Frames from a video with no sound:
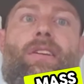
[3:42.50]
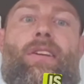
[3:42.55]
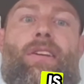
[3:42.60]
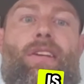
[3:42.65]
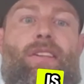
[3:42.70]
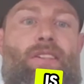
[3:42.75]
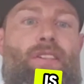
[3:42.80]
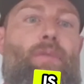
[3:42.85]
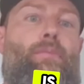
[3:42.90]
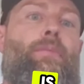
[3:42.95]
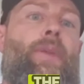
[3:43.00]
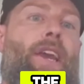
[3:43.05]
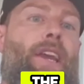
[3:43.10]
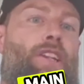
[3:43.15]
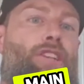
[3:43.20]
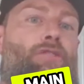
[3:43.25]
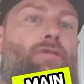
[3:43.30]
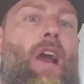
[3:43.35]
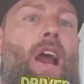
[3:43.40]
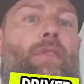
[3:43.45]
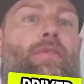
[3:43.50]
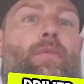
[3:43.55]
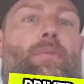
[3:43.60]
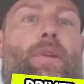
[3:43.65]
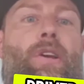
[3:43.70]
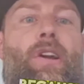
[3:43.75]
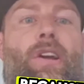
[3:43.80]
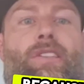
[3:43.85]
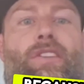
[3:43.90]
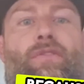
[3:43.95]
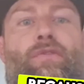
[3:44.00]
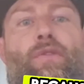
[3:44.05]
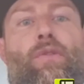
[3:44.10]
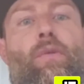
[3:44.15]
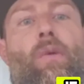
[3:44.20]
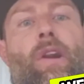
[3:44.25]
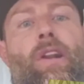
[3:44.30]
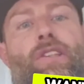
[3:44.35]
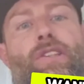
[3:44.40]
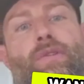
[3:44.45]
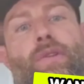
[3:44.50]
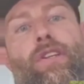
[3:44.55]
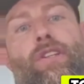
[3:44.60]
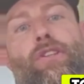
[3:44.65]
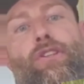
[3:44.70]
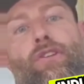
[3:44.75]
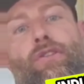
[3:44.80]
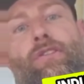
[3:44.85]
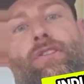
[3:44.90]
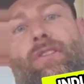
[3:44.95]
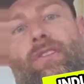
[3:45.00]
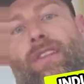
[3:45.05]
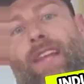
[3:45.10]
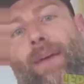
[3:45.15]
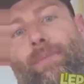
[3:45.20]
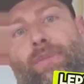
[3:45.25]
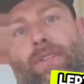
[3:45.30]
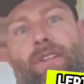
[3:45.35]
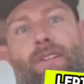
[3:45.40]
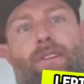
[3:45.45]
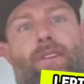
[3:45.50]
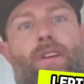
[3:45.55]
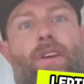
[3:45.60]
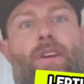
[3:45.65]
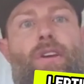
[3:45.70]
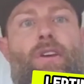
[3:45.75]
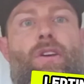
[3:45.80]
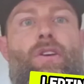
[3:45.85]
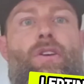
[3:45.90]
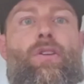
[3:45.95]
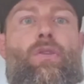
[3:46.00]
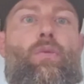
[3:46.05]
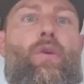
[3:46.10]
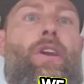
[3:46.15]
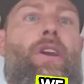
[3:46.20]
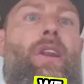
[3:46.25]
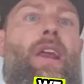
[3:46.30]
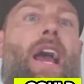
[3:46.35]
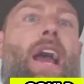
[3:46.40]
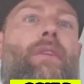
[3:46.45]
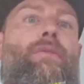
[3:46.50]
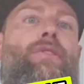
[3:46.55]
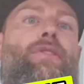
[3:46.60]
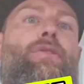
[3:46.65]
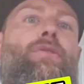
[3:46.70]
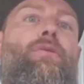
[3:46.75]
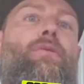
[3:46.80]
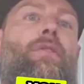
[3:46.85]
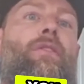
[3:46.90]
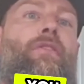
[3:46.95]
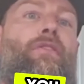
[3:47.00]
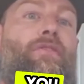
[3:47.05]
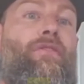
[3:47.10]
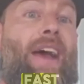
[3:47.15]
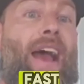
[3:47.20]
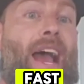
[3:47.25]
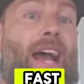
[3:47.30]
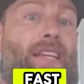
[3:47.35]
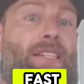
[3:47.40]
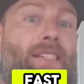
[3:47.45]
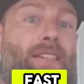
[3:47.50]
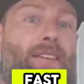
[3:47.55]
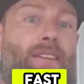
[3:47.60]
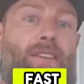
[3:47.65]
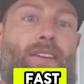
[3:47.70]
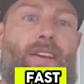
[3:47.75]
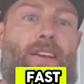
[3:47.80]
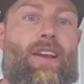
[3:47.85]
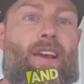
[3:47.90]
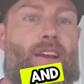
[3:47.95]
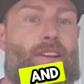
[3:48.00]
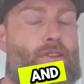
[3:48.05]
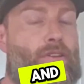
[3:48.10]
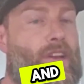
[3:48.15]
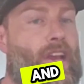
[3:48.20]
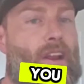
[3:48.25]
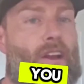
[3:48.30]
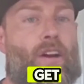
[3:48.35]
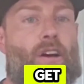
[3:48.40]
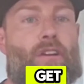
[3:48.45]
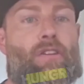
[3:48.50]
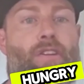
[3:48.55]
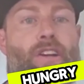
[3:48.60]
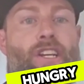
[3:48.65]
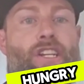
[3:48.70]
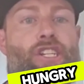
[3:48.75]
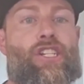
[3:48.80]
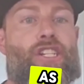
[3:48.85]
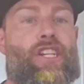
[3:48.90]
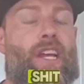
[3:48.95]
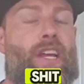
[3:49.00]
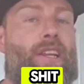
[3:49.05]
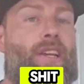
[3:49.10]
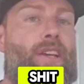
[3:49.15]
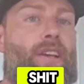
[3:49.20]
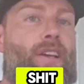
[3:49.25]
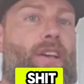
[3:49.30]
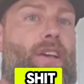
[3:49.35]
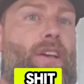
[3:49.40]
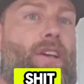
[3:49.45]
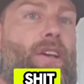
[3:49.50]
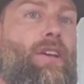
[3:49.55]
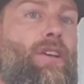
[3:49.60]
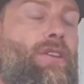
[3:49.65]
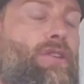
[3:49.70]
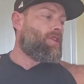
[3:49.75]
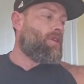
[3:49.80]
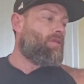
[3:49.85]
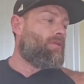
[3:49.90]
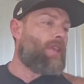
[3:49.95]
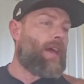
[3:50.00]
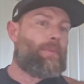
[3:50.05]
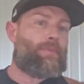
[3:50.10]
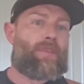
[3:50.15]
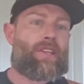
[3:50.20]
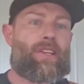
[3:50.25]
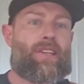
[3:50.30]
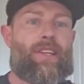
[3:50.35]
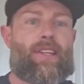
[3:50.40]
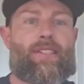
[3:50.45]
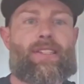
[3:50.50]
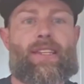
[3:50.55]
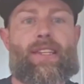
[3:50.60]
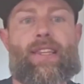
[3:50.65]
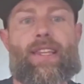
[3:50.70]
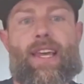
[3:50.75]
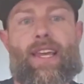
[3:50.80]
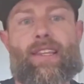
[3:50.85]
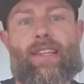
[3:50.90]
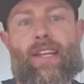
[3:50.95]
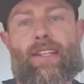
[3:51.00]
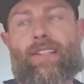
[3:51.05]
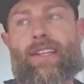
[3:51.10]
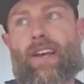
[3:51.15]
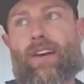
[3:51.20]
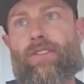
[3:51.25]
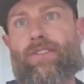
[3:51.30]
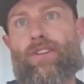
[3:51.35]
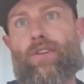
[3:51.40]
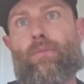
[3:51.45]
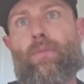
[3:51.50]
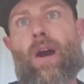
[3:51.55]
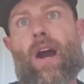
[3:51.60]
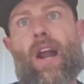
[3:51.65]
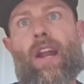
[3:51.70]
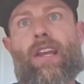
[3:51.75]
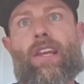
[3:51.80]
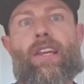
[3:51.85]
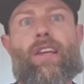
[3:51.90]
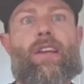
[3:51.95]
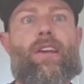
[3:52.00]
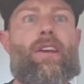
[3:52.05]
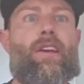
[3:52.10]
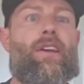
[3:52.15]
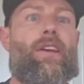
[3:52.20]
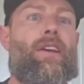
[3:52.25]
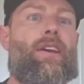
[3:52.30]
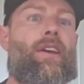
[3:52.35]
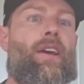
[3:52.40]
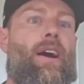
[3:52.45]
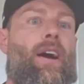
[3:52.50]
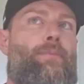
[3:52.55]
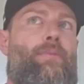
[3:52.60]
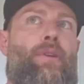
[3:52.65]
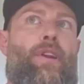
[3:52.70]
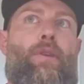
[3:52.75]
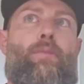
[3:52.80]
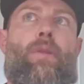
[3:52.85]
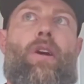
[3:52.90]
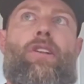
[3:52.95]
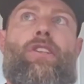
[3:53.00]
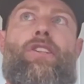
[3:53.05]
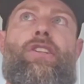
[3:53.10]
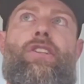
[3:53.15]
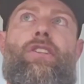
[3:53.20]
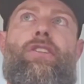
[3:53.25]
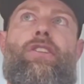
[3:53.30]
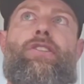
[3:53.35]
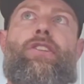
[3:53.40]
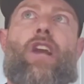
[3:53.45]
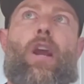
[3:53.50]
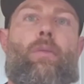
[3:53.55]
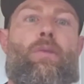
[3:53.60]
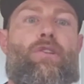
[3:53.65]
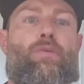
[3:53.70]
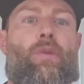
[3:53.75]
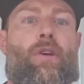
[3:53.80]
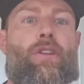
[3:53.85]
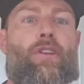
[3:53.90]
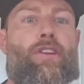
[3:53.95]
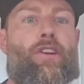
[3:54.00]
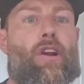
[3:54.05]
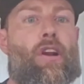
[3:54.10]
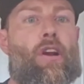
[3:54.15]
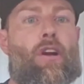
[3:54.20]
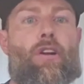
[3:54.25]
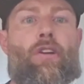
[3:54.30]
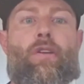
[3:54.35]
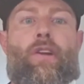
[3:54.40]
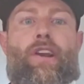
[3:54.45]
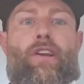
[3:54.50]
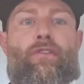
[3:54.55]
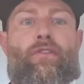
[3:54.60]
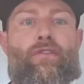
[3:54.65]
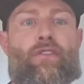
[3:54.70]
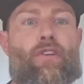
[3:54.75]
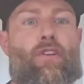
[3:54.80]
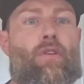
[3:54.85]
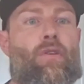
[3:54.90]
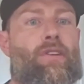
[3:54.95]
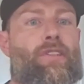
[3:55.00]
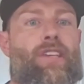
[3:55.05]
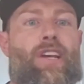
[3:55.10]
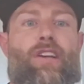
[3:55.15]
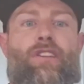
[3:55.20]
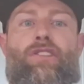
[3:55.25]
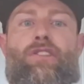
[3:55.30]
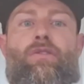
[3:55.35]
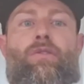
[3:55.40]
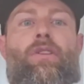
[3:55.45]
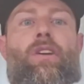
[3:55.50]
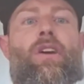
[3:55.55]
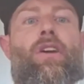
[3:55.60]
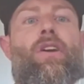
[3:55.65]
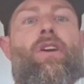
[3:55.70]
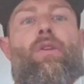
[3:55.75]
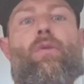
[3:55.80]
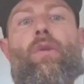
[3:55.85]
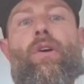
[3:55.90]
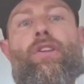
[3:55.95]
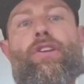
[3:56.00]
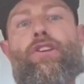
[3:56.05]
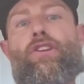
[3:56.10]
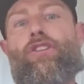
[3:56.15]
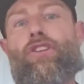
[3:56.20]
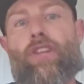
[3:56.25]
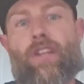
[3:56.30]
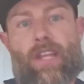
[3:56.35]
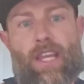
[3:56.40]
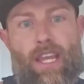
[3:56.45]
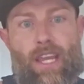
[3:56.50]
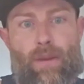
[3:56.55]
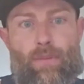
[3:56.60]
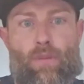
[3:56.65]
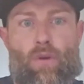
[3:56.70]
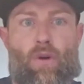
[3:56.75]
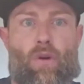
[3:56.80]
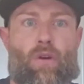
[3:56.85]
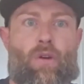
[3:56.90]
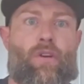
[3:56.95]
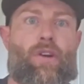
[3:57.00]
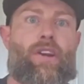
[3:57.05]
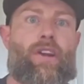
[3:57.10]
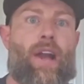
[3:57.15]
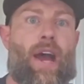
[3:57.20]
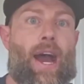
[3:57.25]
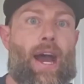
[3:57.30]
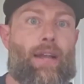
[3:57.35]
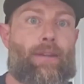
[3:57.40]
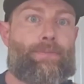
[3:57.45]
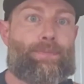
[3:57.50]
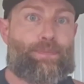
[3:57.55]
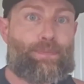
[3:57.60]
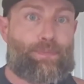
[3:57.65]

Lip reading: is the main driver. Because if we wanted to induce leptin, we could have you fast and you get hungry as shit. Leptin is the thing that tells your body, it pretty much determines whether you're hungry or full and tells you whether you should eat more or not.